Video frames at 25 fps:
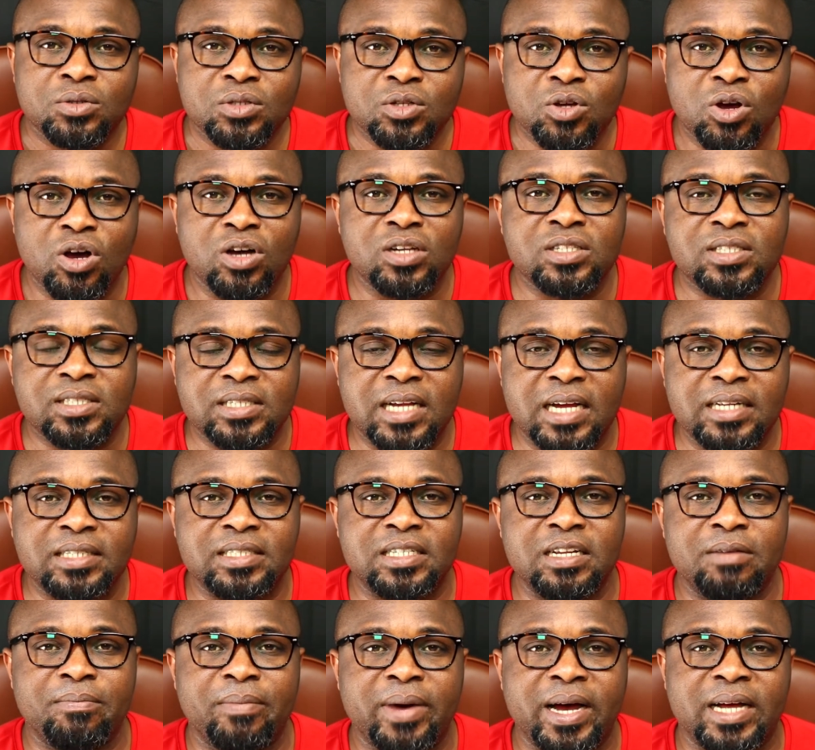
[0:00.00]
constant
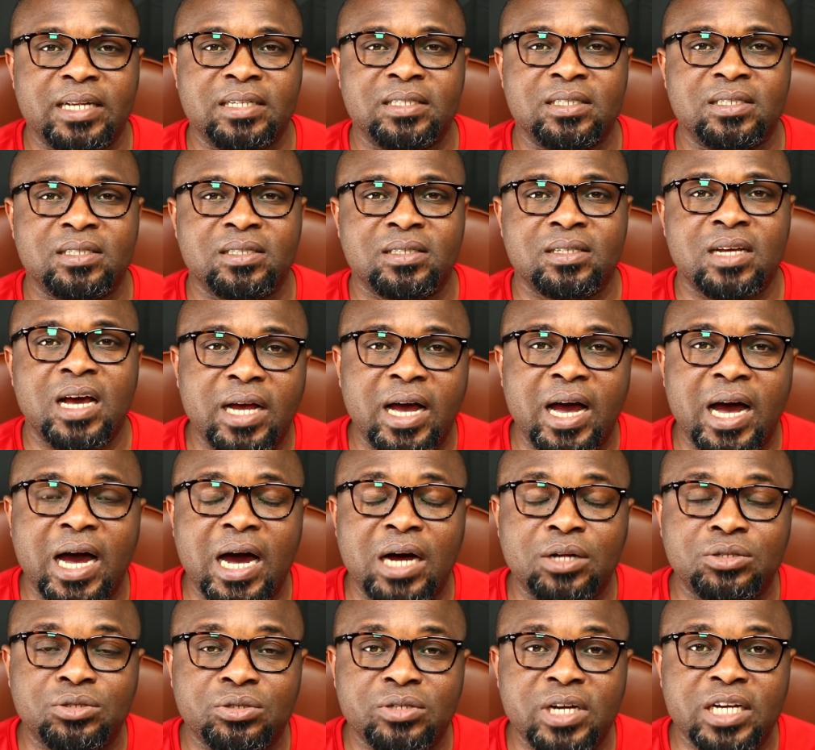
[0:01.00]
demand,
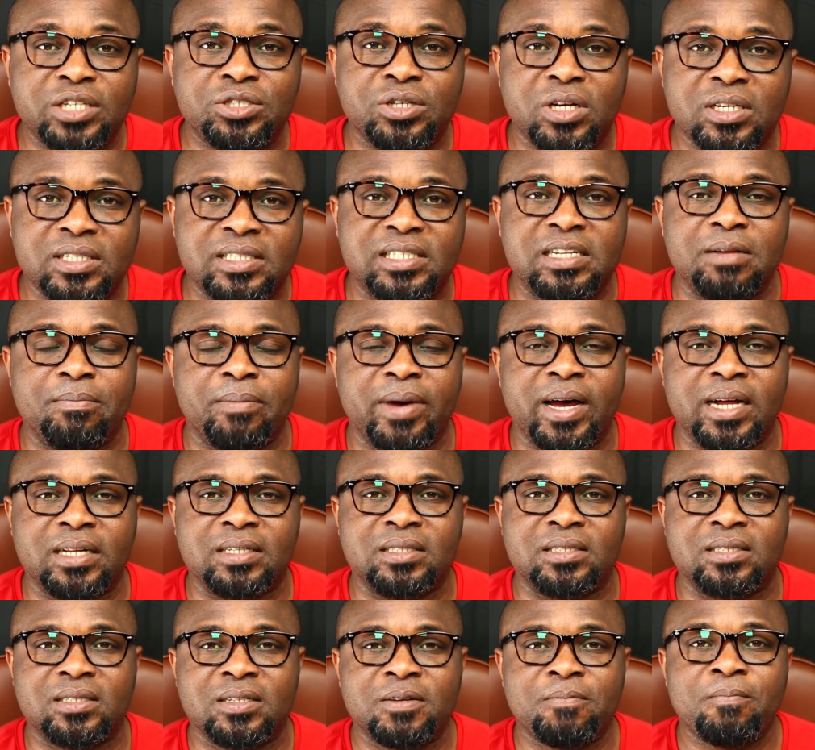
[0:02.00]
outrageous
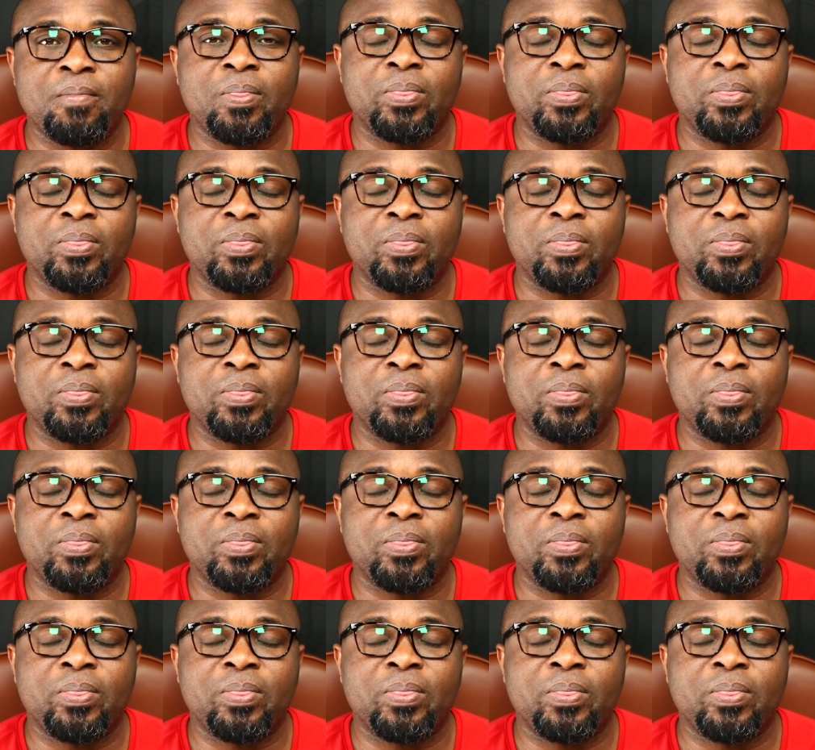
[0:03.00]
demands